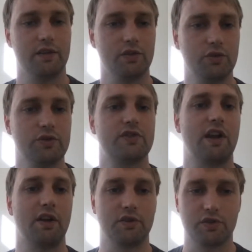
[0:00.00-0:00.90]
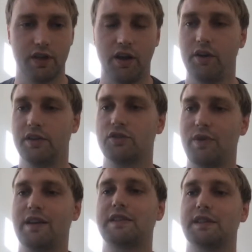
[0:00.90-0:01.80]
goods are in
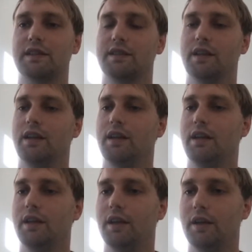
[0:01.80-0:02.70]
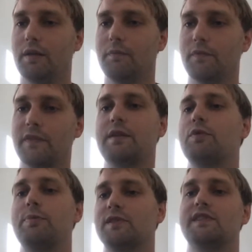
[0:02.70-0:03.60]
transit, they
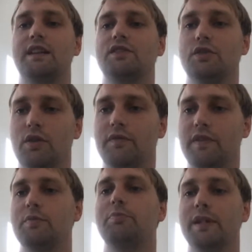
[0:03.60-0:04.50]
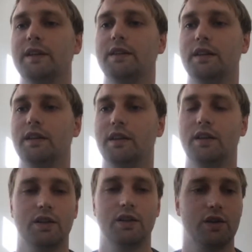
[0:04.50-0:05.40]
represent, a very big
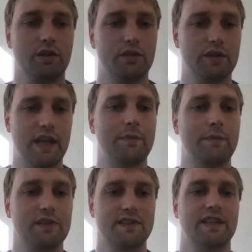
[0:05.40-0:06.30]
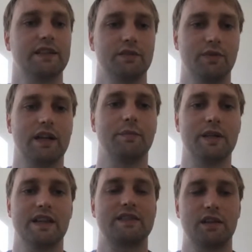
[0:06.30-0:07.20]
capital sink, right? I
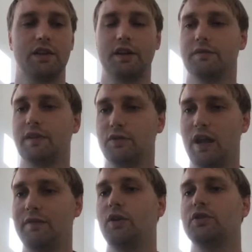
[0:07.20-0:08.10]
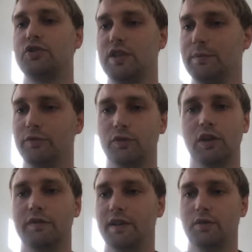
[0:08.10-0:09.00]
mean, that's a lot of, if you have a whole ship
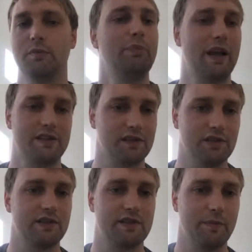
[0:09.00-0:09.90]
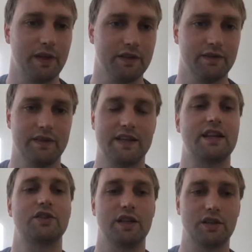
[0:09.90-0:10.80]
full of, I don't know, bicycles or something, that's
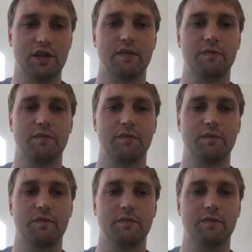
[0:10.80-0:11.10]
actually a lot of